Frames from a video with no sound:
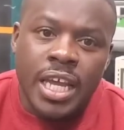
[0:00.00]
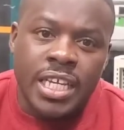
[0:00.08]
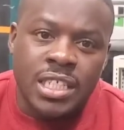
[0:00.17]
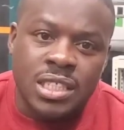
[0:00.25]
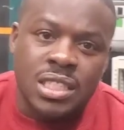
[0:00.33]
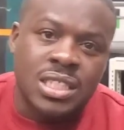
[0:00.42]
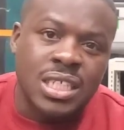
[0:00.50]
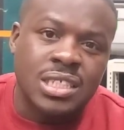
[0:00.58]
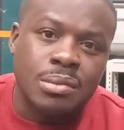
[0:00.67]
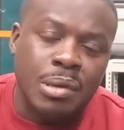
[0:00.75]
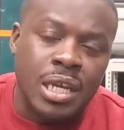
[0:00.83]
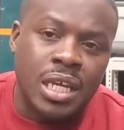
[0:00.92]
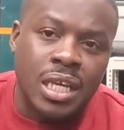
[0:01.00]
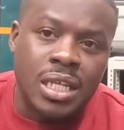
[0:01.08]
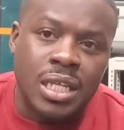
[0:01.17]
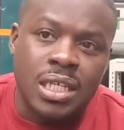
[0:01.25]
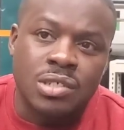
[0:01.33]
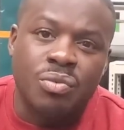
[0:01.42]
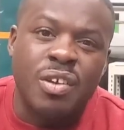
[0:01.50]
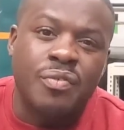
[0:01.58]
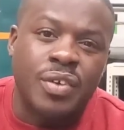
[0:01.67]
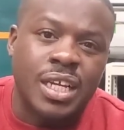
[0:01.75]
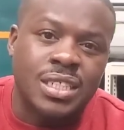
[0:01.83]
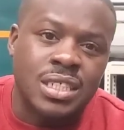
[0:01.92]
and his decision making and his
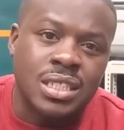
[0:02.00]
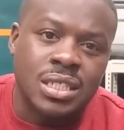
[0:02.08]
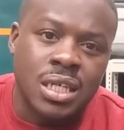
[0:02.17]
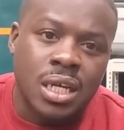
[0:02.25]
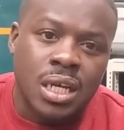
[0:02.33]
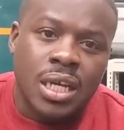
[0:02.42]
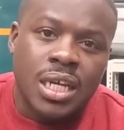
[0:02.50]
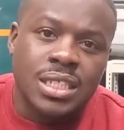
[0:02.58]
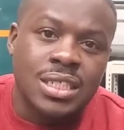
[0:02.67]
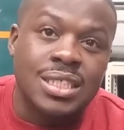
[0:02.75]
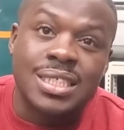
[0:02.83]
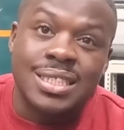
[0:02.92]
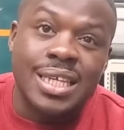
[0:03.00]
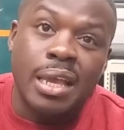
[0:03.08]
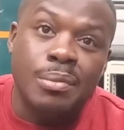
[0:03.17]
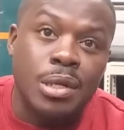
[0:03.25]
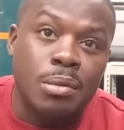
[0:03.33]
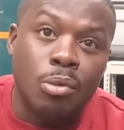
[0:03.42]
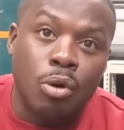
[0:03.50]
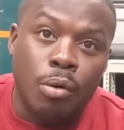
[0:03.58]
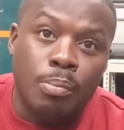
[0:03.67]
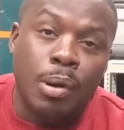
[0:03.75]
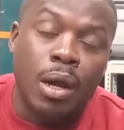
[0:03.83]
reflexes isn't the same anymore.